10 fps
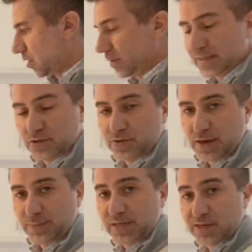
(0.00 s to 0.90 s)
All right, so
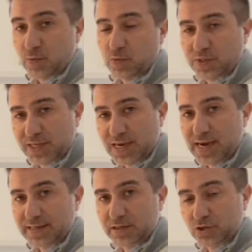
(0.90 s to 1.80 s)
now because I went with the
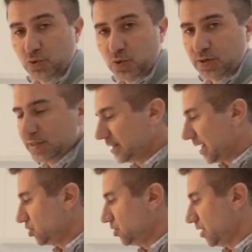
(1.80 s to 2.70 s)
guided tour, it's
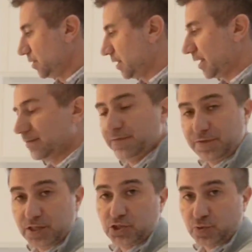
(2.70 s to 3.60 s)
actually telling me that I've
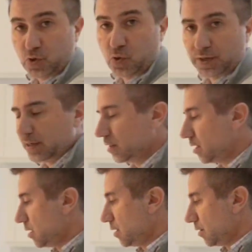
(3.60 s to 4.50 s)
finished recording
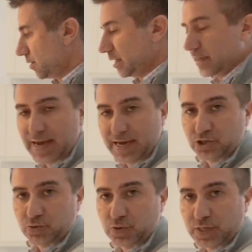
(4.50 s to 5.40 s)
the
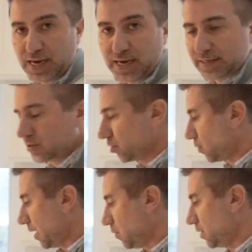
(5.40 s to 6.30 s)
actual guide. So
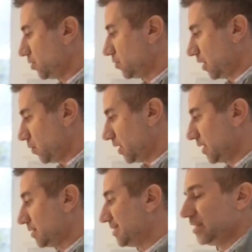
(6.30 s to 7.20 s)
what I want to do is I want to
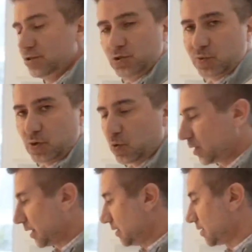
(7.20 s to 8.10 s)
continue
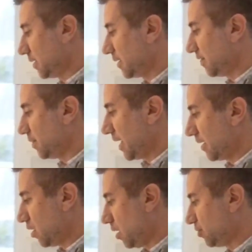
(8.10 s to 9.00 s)
recording. It's going to give me
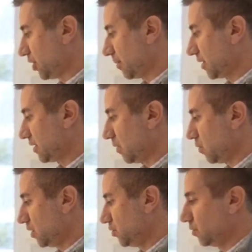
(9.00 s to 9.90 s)
that option. I'm going to say I
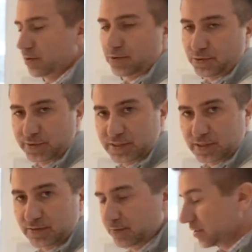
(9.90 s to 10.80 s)
want to do another
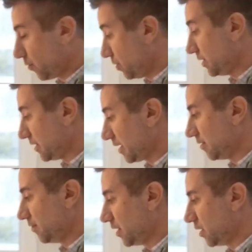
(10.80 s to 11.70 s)

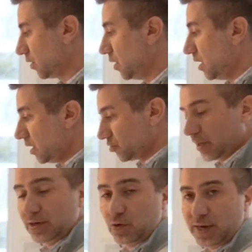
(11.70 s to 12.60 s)
3-second video. So
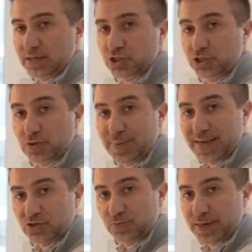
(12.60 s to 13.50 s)
I can go ahead and shoot the
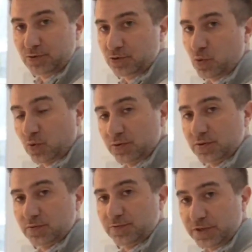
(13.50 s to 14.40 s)
master bedroom or
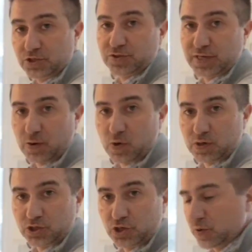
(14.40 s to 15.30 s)
other features that I
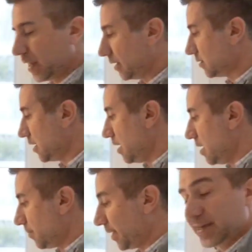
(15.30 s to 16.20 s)
want to showcase,
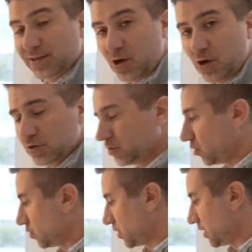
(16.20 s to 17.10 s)
but I can
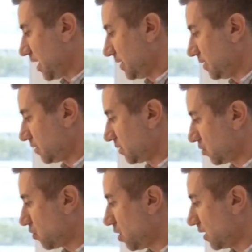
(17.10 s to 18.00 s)
also slide this
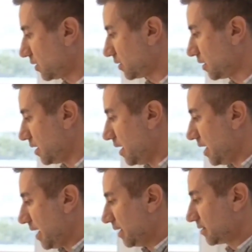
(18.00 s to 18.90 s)
across
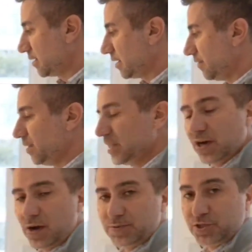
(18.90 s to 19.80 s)
and it's going to give me the
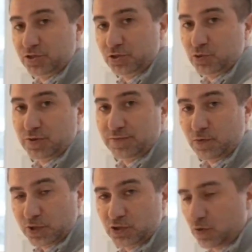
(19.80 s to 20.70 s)
option to do a
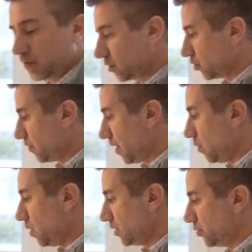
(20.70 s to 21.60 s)
voiceover. So if I
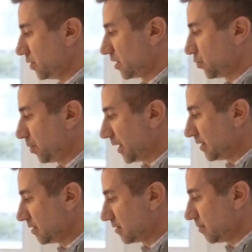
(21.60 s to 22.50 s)
want to
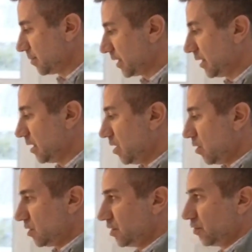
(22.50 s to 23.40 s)
explain to somebody,
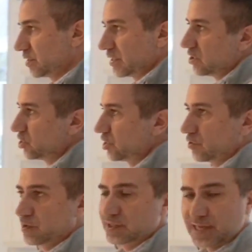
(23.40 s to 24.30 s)
this kitchen
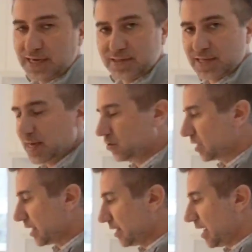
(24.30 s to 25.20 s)
or the size of the
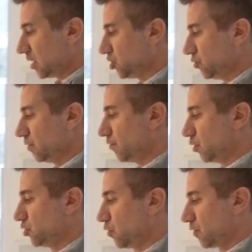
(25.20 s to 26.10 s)
house, I can actually do a
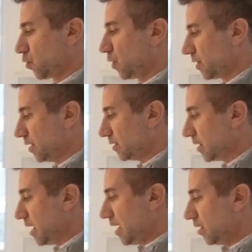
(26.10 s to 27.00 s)
voiceover with this.
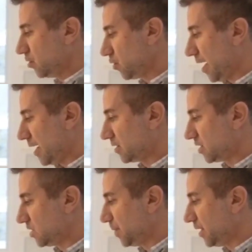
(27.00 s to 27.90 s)
It also has
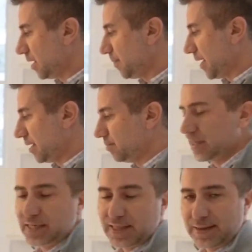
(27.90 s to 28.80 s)
speed up and
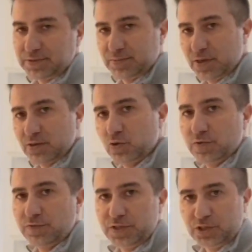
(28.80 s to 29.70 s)
mini laps, some other
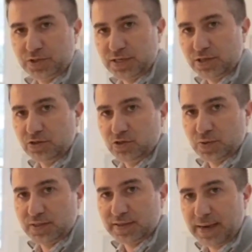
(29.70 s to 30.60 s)
cool features that you can use
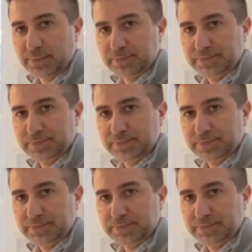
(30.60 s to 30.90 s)
with this app.